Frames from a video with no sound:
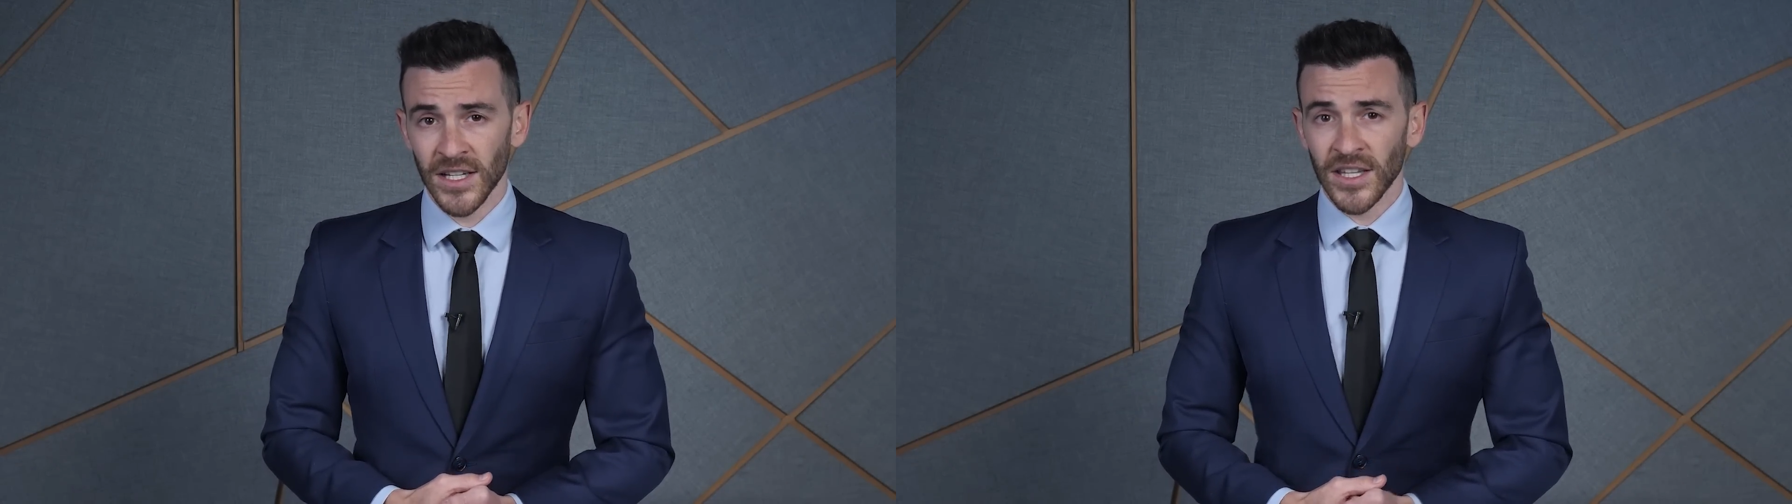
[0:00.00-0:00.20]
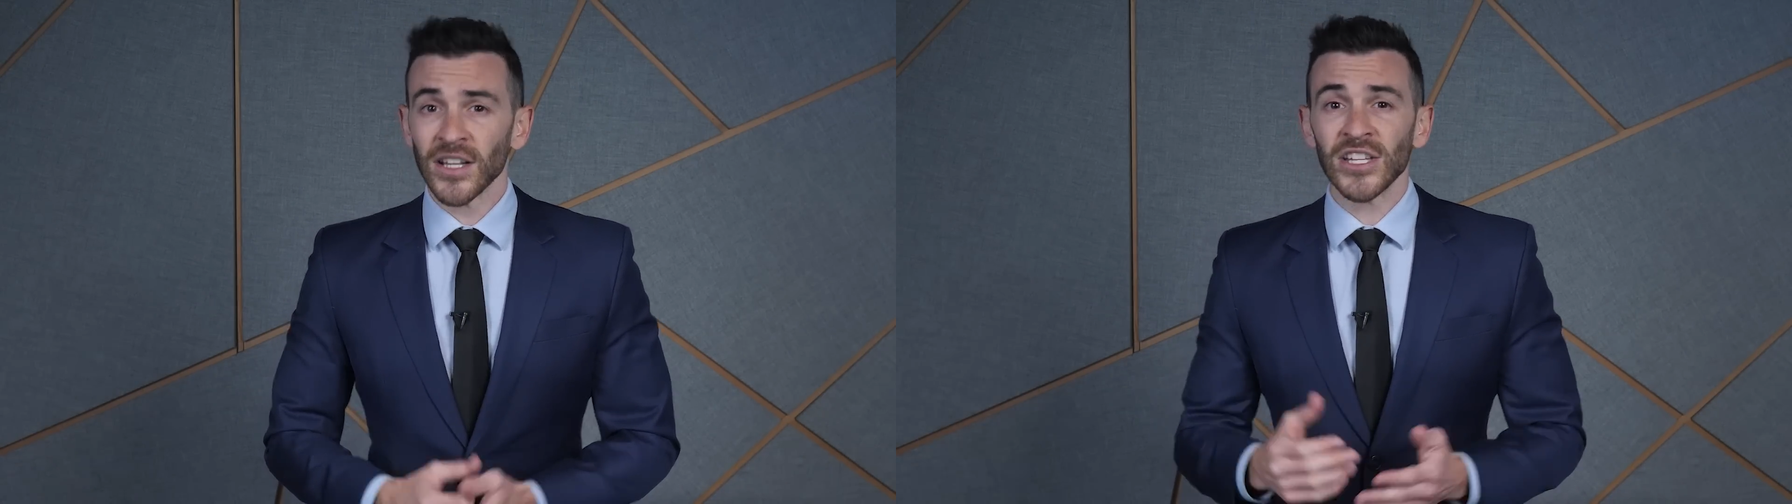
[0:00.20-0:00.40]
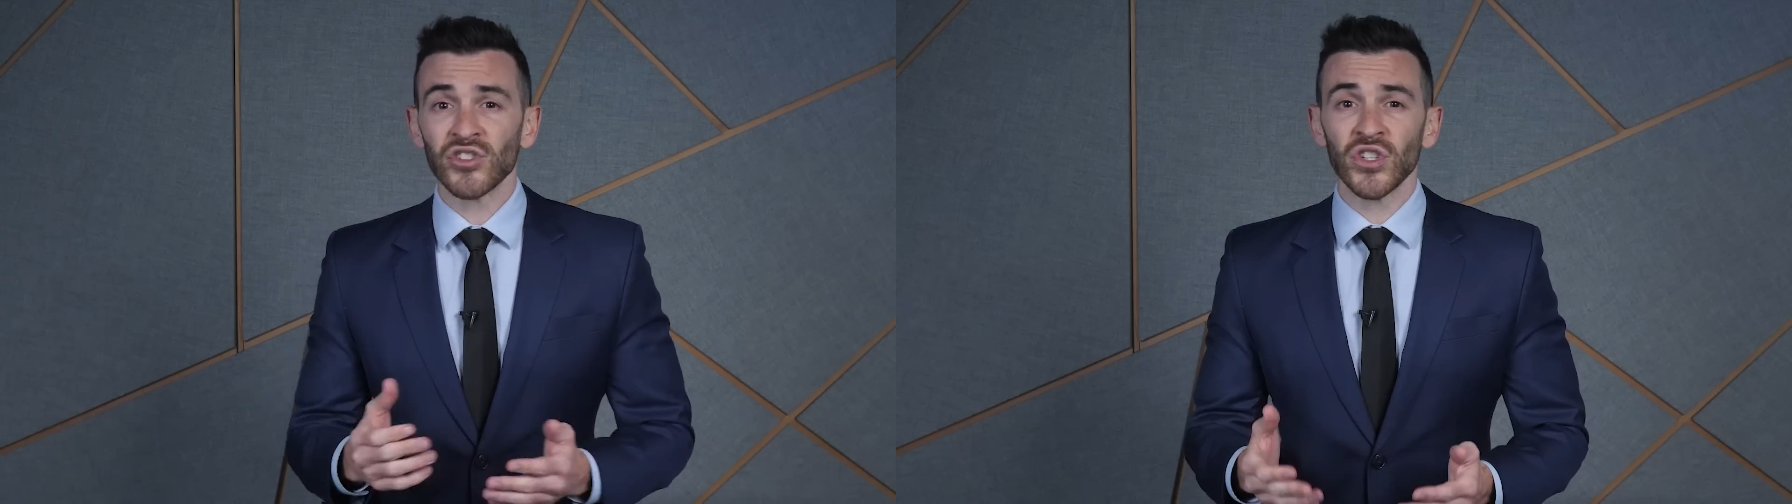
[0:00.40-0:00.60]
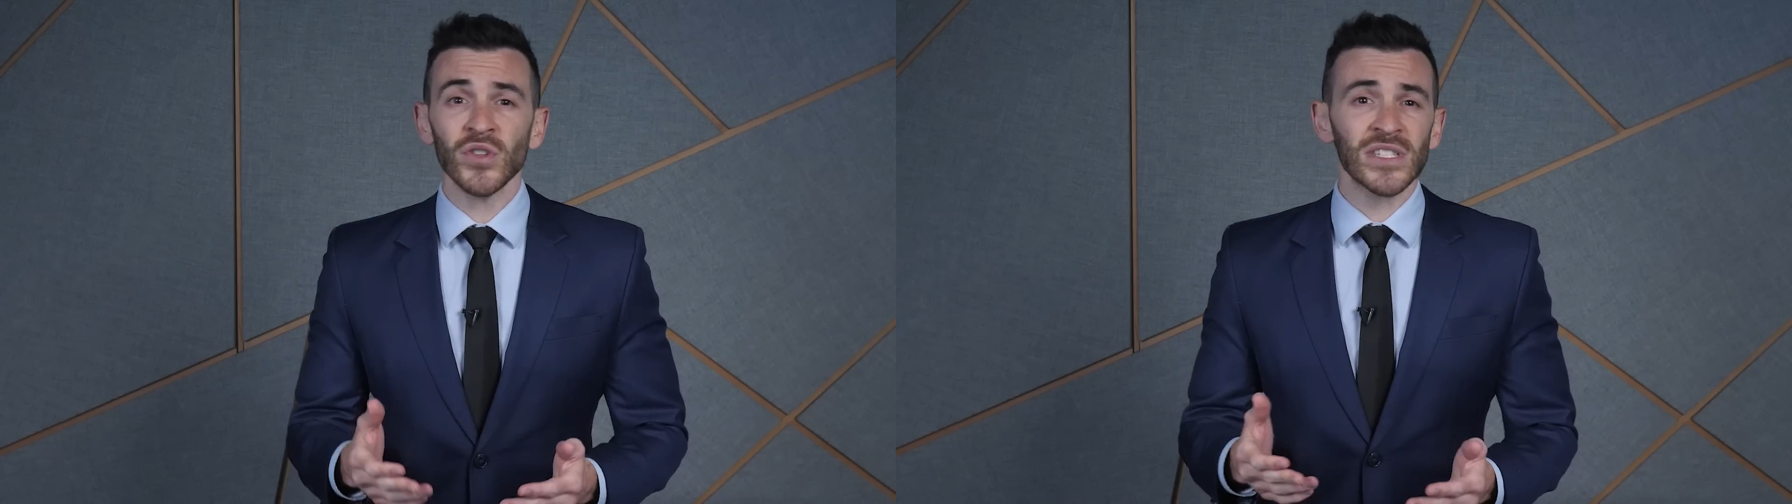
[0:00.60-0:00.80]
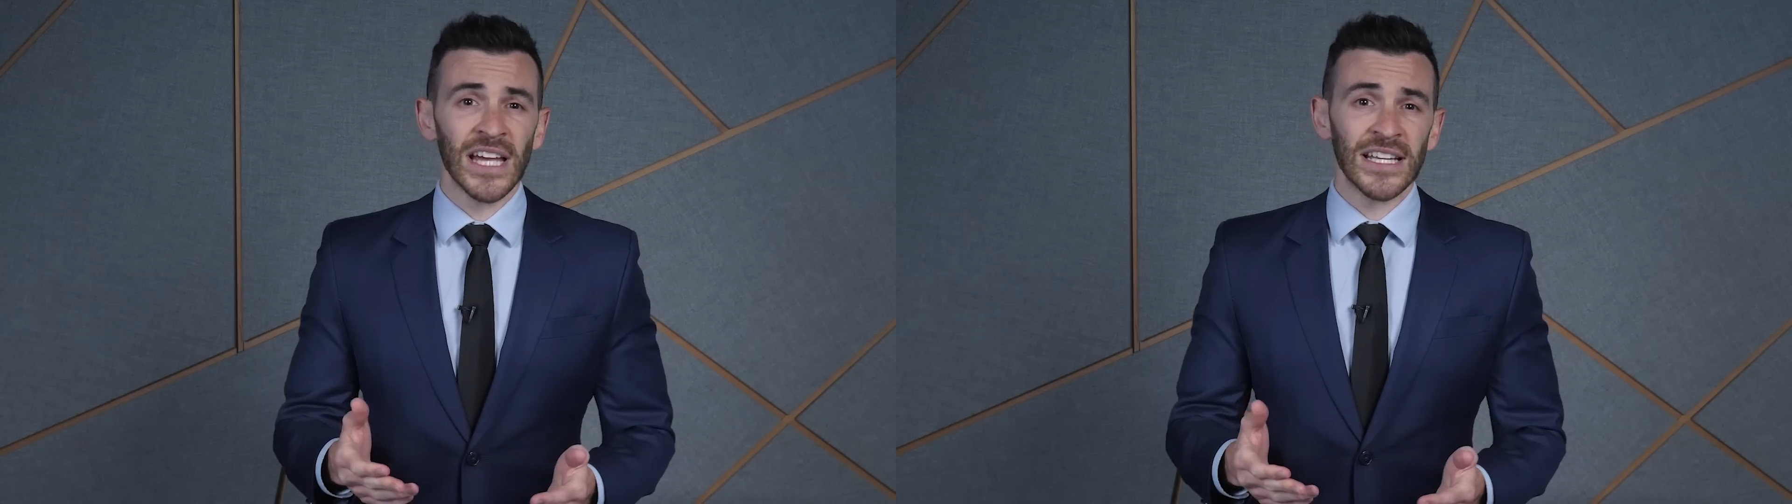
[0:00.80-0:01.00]
They'll
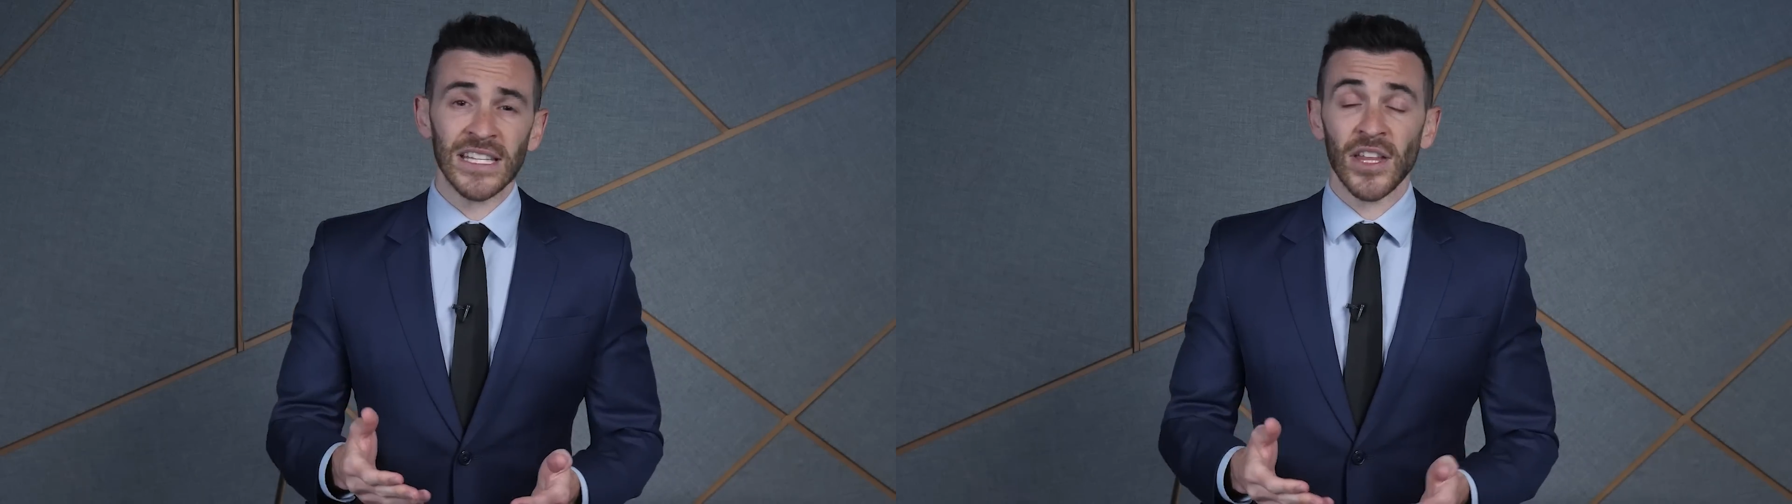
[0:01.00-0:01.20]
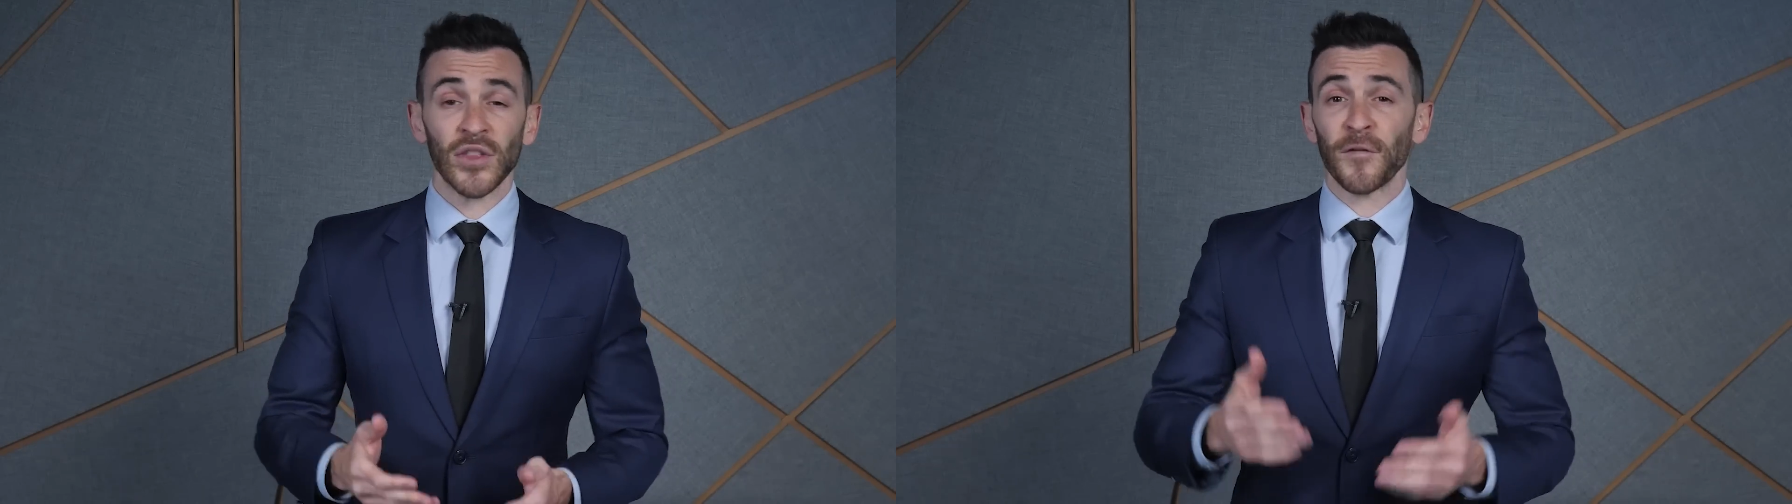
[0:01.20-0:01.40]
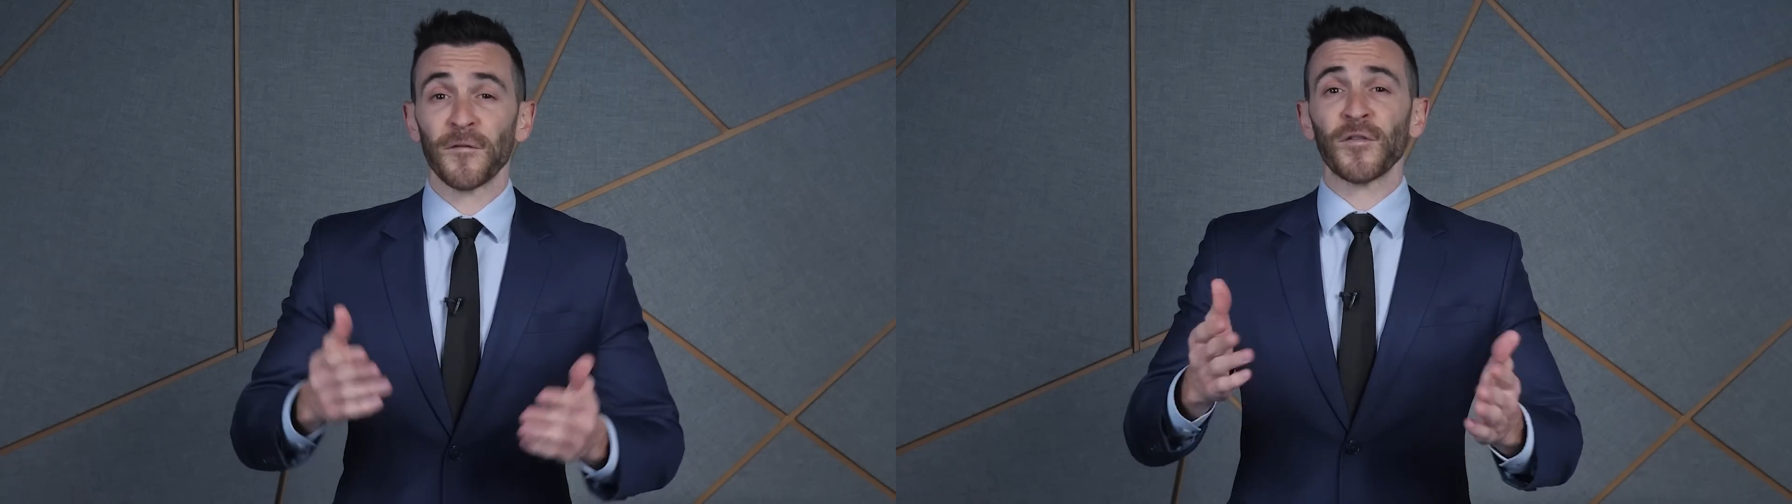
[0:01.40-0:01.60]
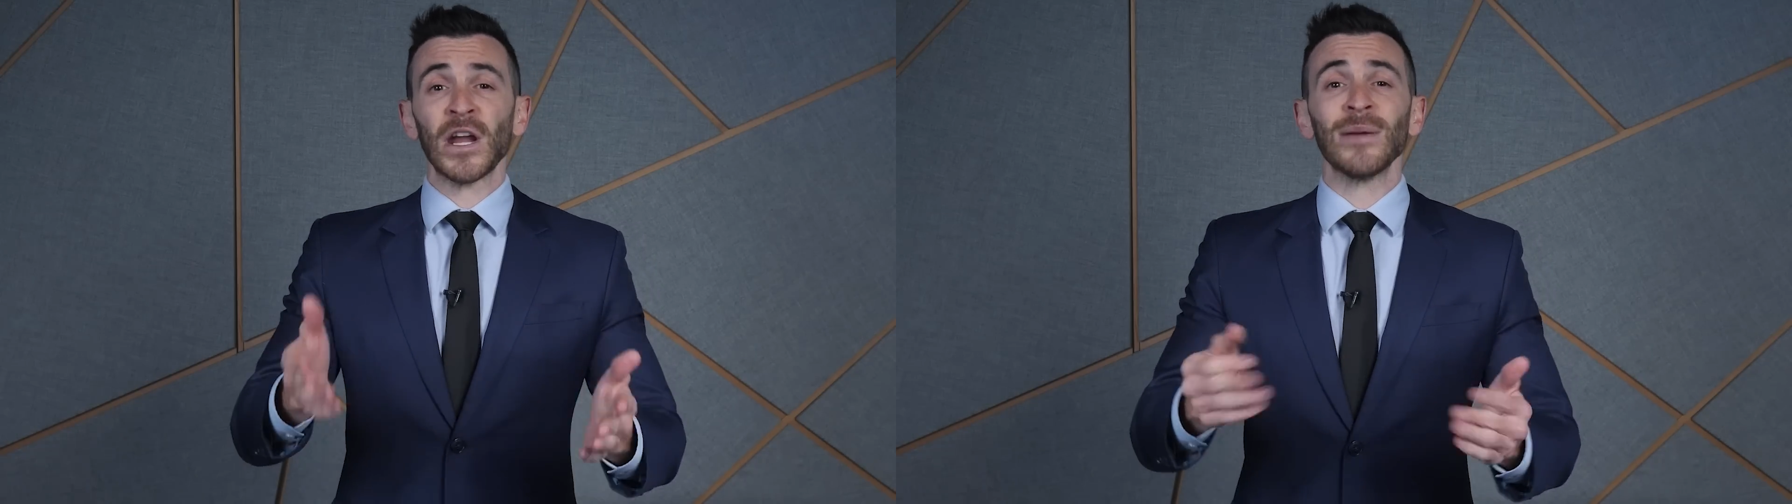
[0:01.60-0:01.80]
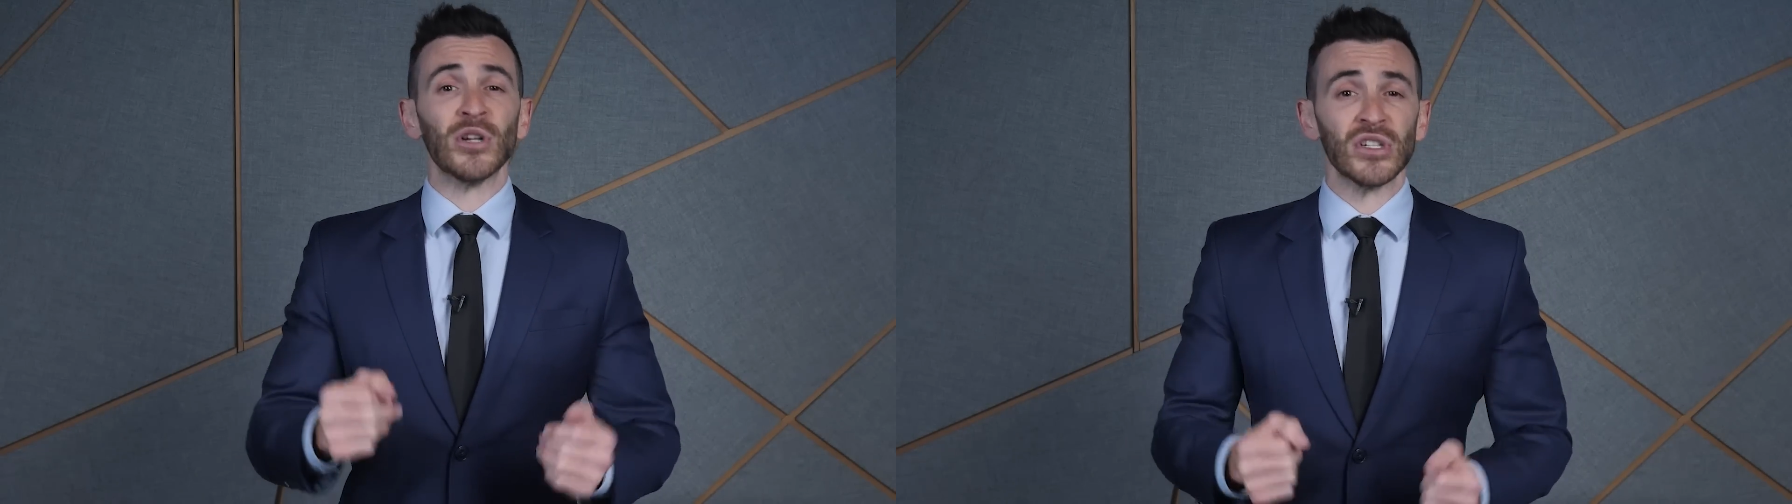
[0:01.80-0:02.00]
introduce the idea that the
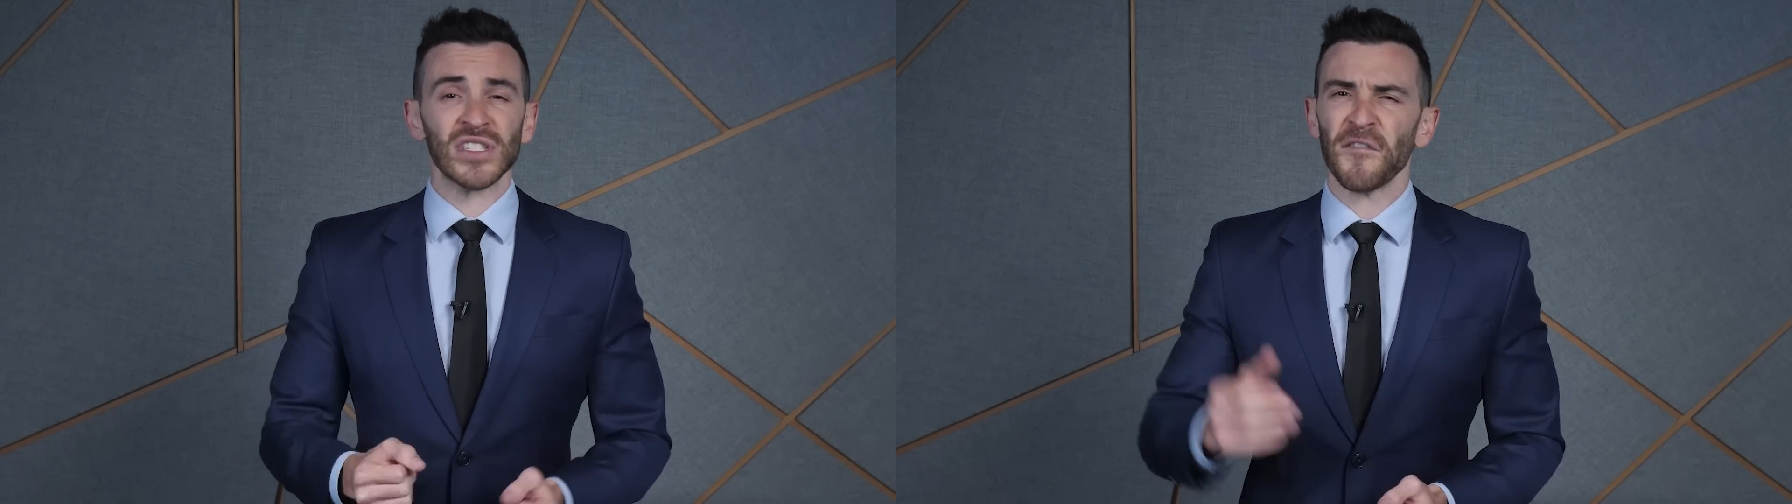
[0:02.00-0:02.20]
framers,